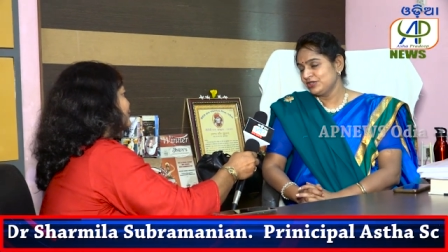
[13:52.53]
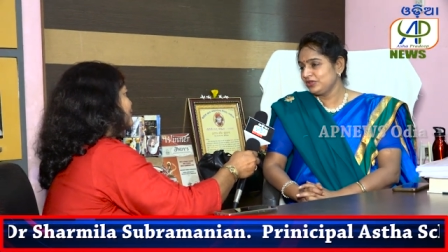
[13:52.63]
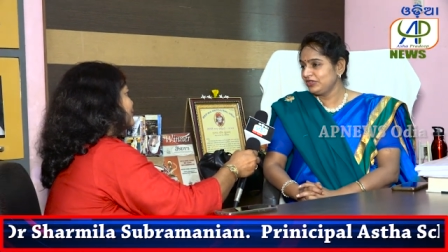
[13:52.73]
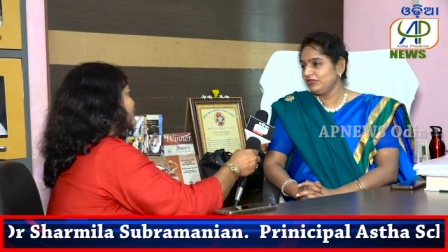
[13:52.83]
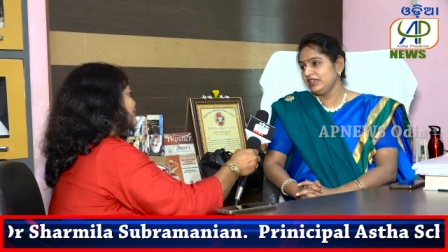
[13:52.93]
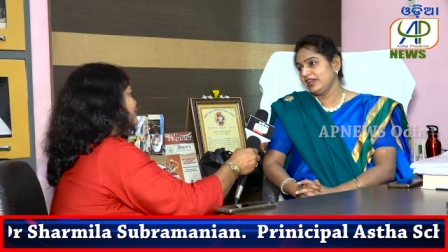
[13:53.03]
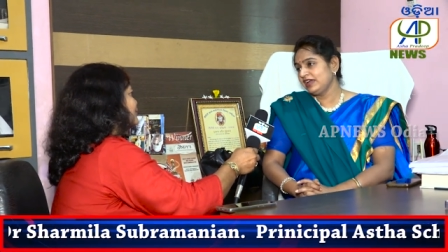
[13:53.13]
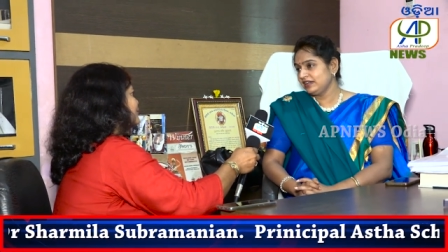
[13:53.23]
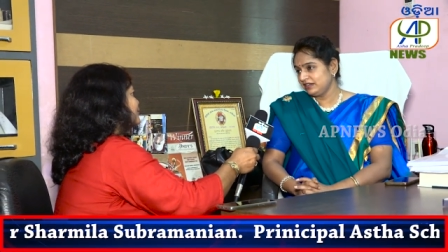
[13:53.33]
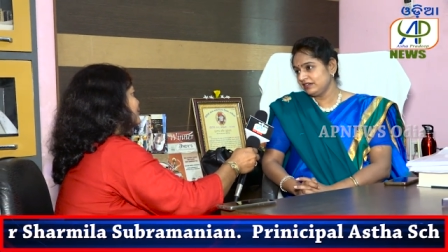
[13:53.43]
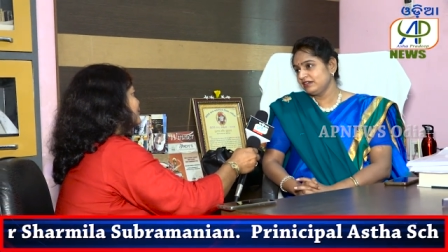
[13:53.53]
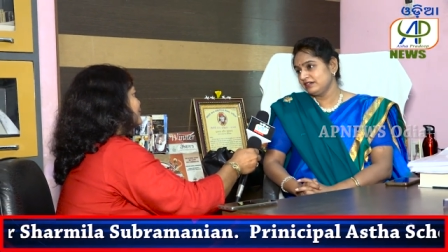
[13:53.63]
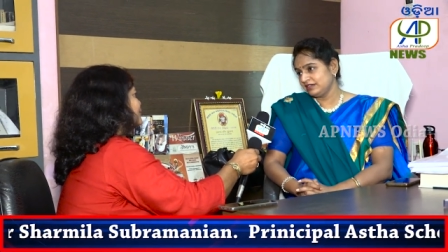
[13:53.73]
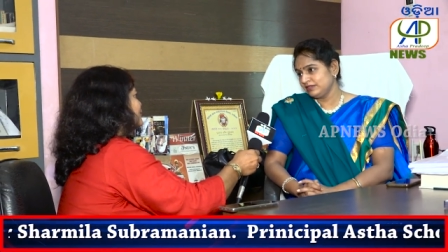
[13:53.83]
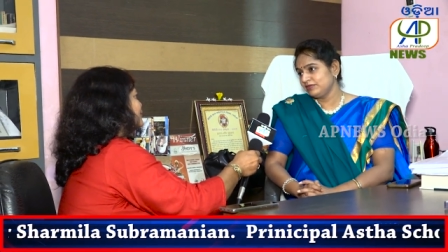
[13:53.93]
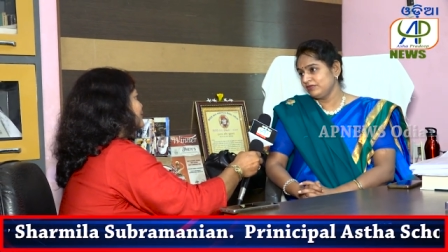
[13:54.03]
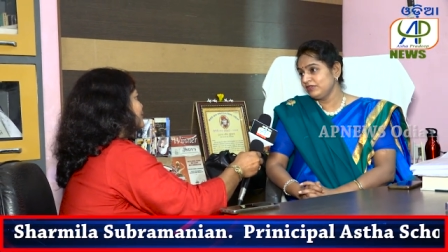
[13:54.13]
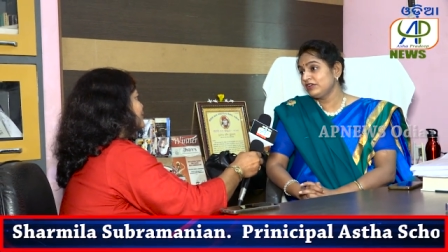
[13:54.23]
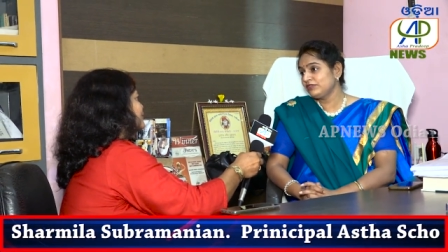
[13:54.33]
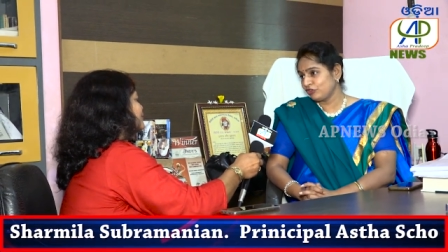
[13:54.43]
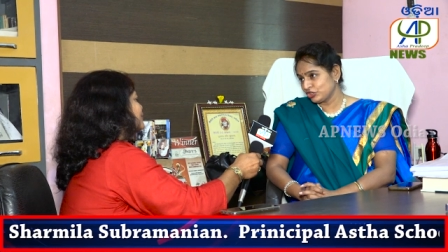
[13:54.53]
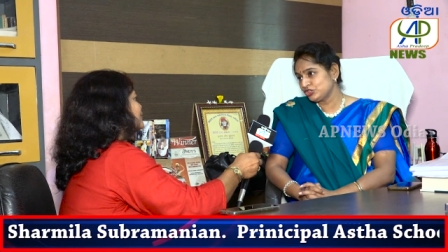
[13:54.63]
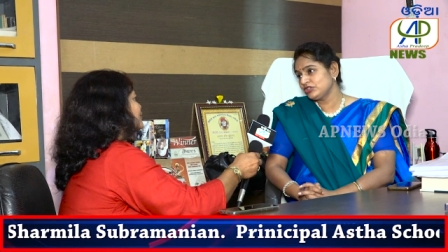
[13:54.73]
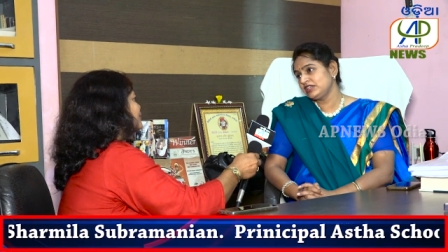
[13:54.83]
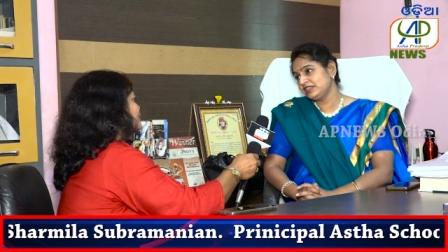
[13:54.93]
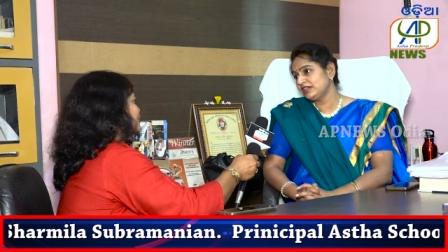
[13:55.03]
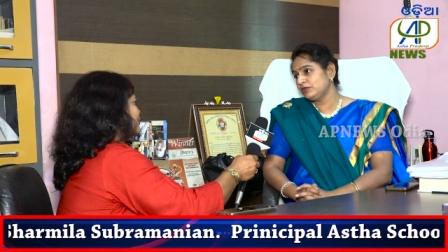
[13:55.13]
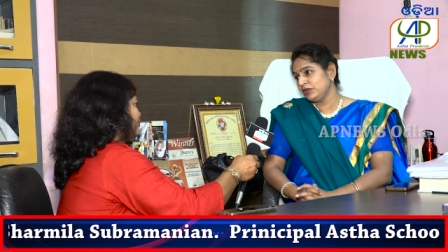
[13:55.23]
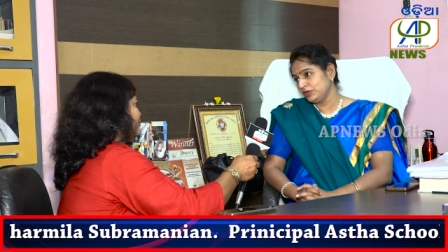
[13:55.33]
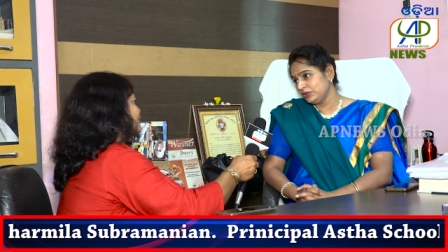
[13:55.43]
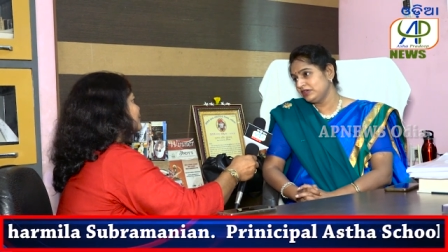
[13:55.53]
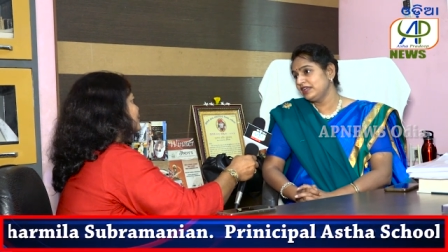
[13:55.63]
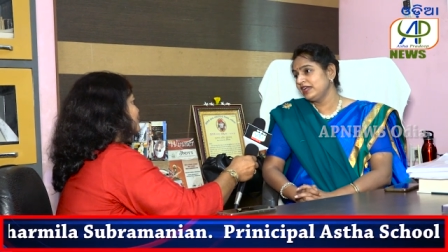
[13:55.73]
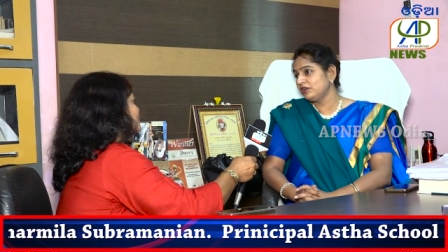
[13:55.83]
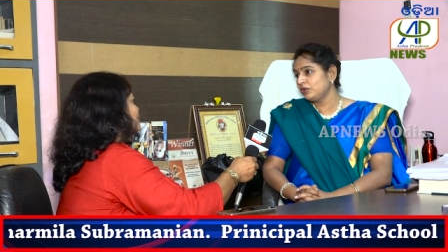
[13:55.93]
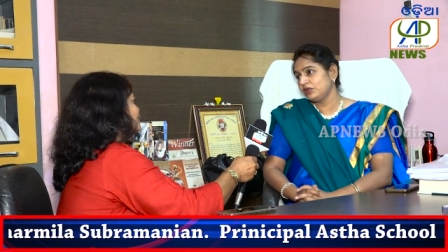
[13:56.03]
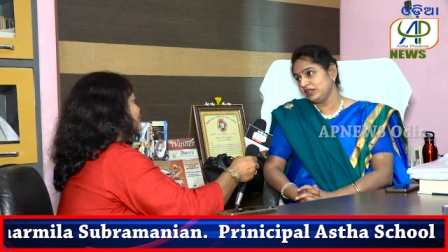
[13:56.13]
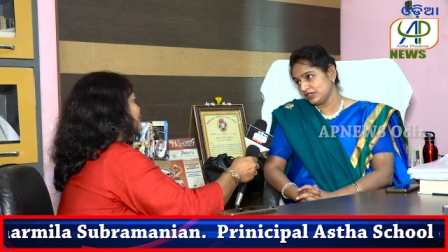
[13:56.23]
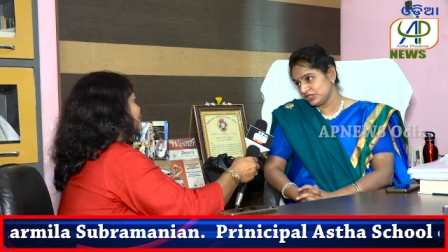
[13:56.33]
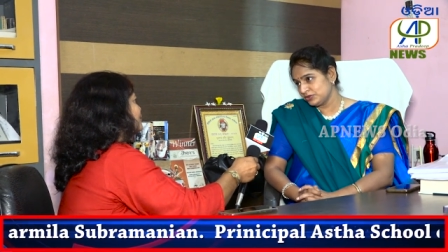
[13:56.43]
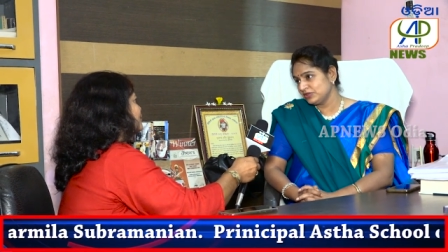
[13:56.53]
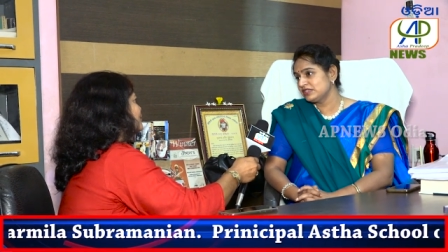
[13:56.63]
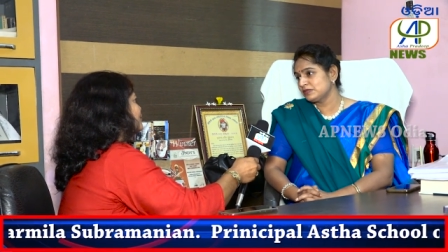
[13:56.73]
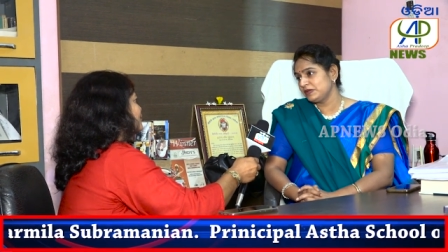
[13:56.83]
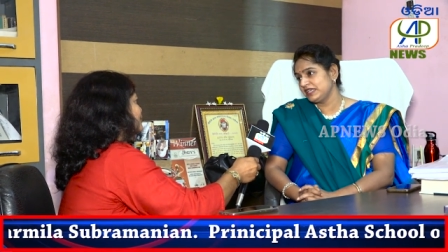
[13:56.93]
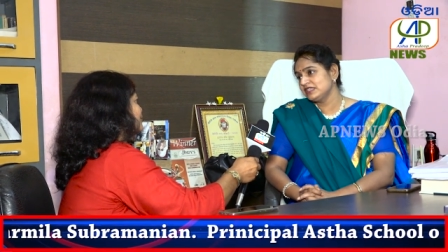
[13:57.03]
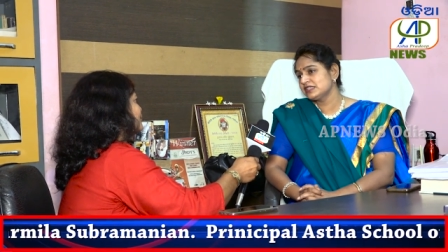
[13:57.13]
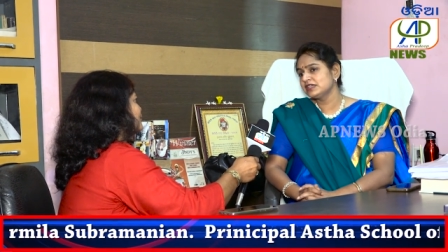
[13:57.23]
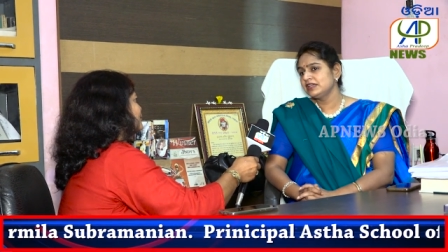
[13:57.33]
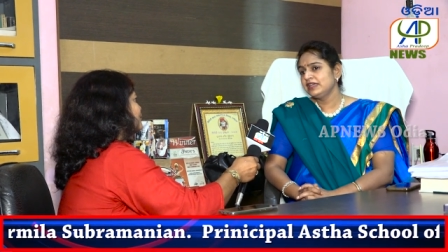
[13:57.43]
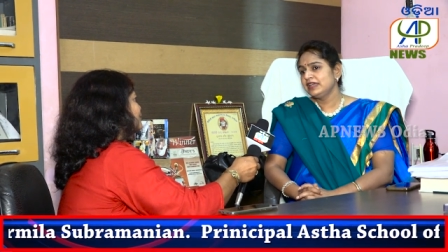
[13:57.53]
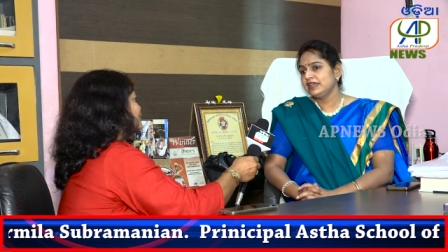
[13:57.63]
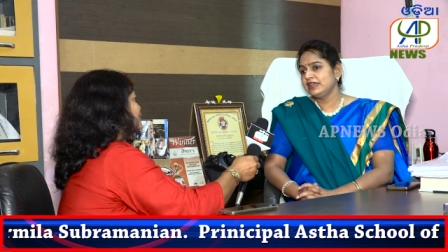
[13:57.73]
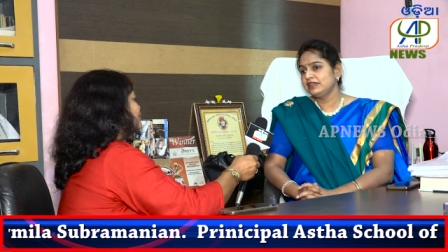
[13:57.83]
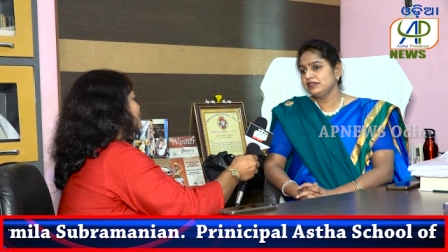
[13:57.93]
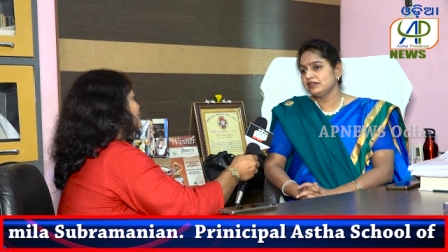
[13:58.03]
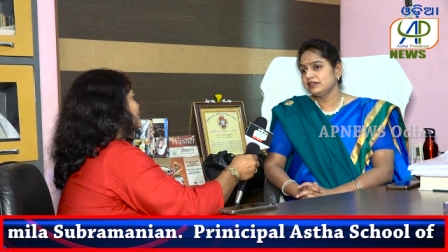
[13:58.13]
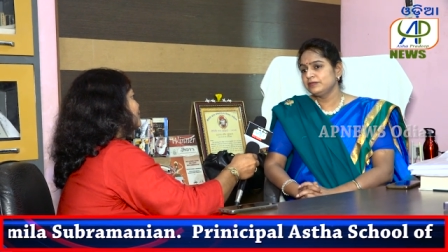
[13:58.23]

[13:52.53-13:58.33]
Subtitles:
We were fortunate that we could get all our students placed, and